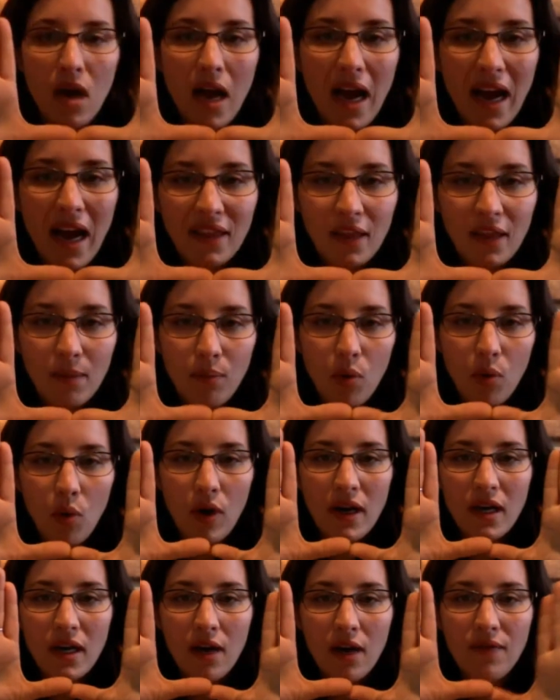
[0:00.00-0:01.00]
at the
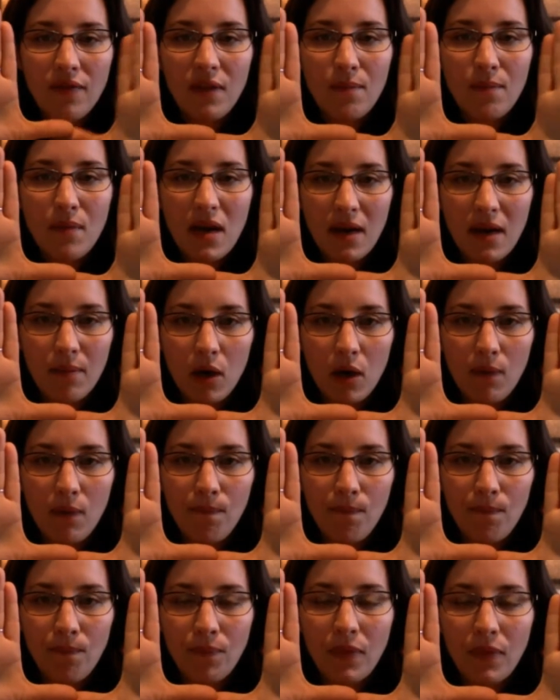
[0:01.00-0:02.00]
point of the minimum.
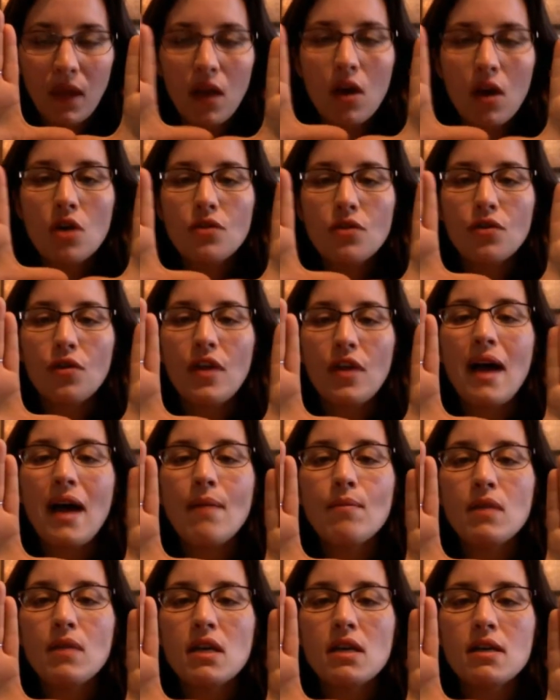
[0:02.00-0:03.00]
So
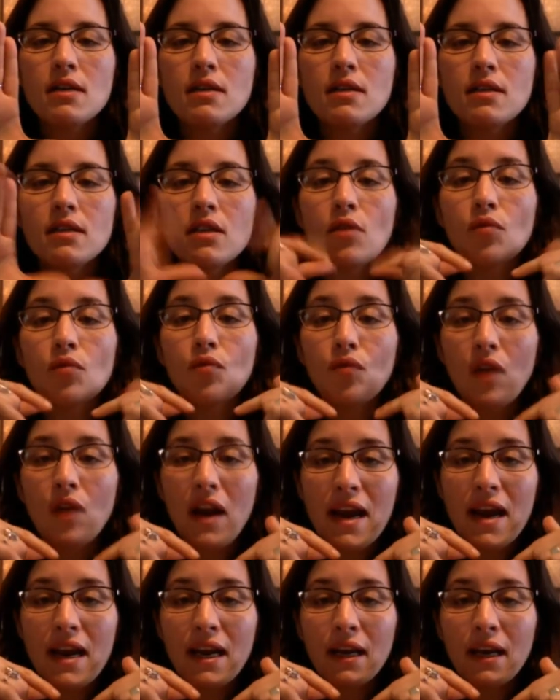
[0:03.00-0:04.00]
that means the
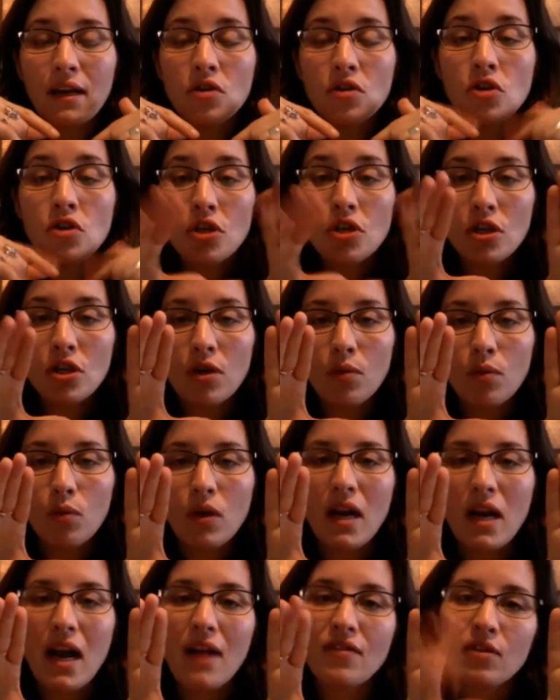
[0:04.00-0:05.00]
range
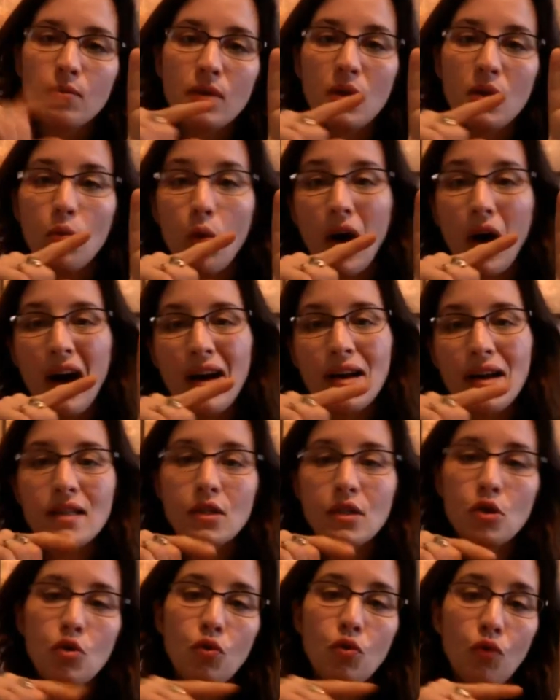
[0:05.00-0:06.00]
would have to be y
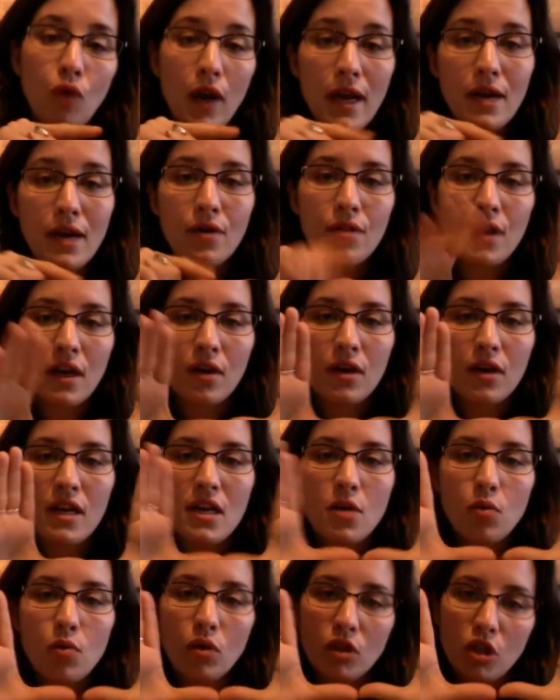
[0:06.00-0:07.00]
is greater than or
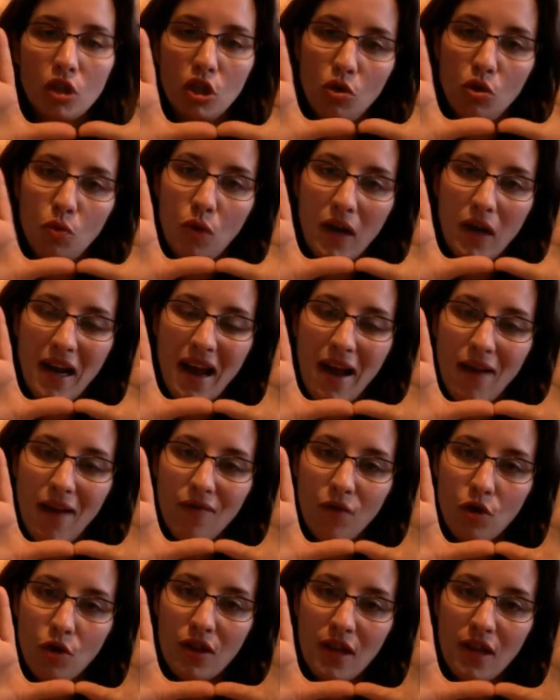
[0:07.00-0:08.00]
equal to
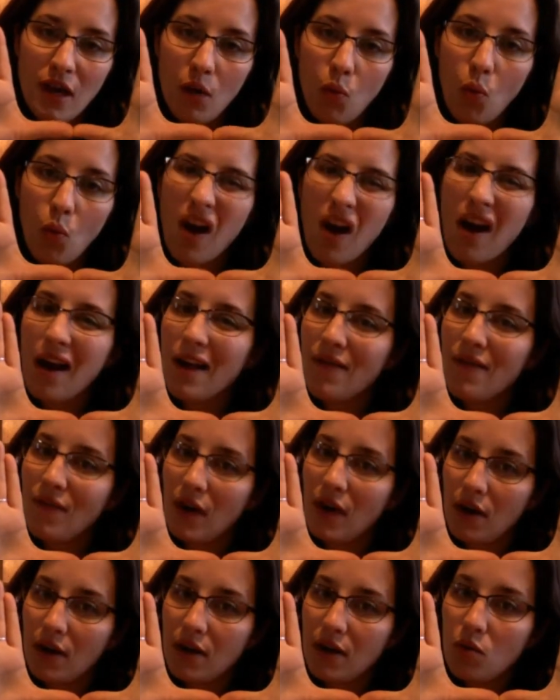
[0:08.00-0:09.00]
whatever the y
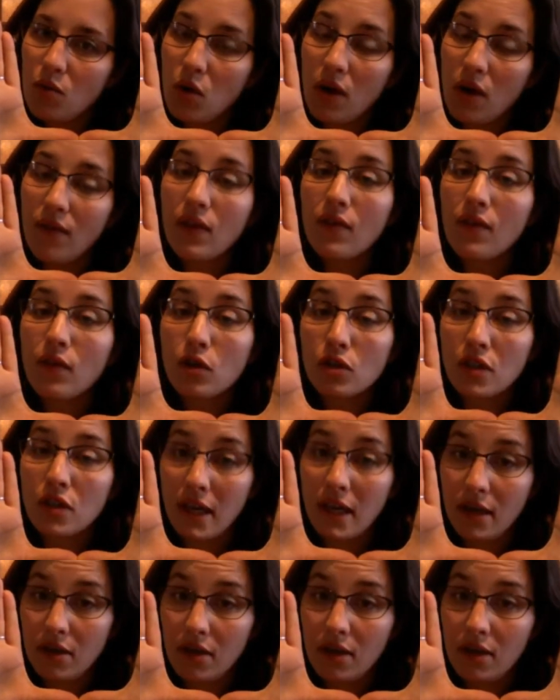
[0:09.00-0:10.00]
value of the
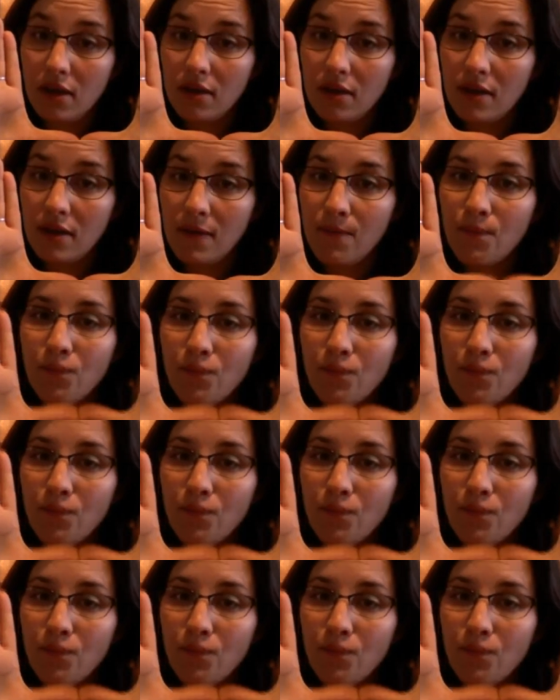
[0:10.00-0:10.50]
vertex is.